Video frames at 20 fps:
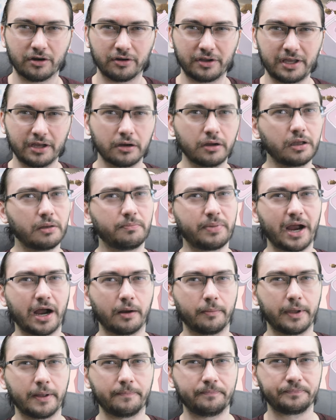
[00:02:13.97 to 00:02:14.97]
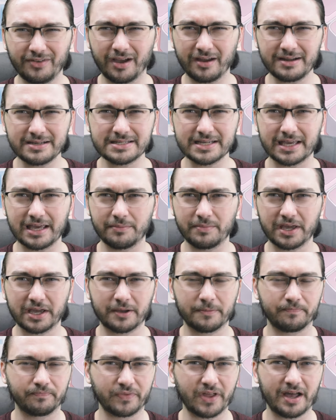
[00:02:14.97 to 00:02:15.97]
hearing impairment not as a
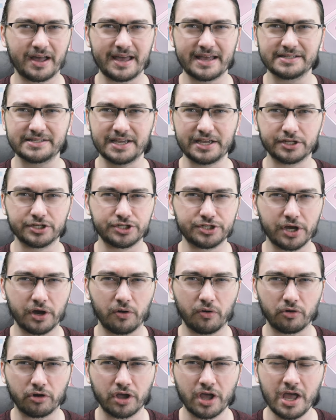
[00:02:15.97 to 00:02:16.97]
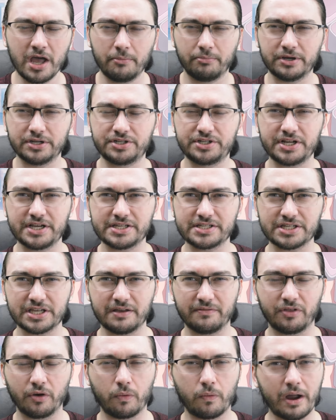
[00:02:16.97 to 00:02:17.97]
gimmick, not as a joke, but just
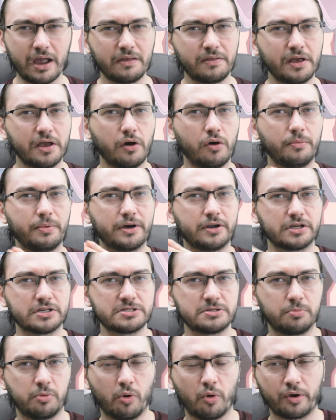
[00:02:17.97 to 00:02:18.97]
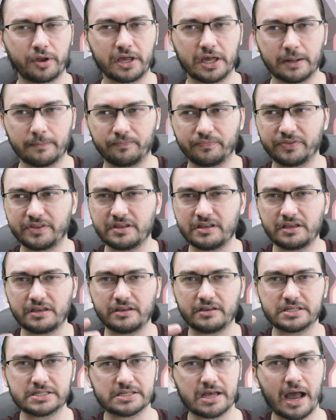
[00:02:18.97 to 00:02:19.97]
the way they go about exploring it,
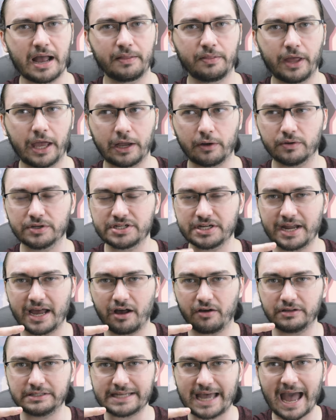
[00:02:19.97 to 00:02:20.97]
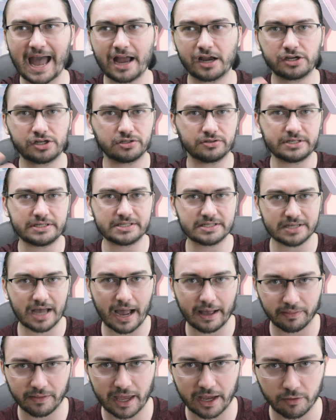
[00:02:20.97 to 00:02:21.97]
the sign language and how it's actually
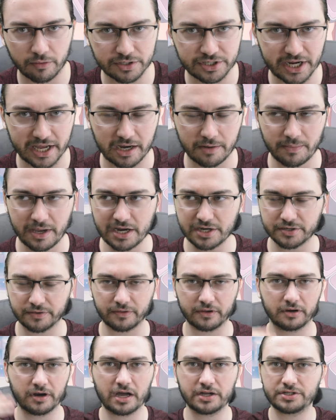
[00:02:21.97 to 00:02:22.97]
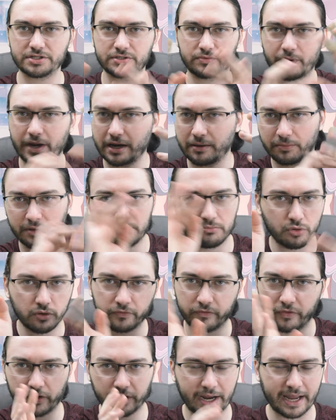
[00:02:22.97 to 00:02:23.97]
sign language animation. They're not just randomly
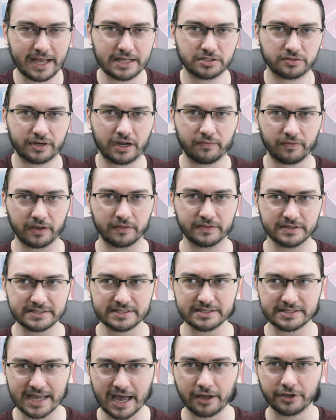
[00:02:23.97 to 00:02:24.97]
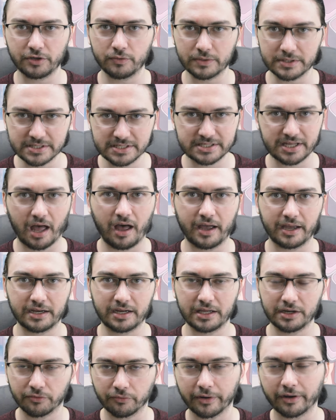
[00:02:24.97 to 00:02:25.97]
moving their hands around like this is how you would sign
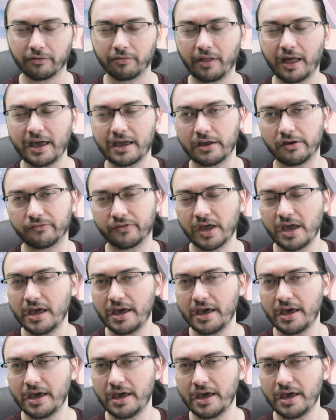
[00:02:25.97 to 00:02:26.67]
in real life.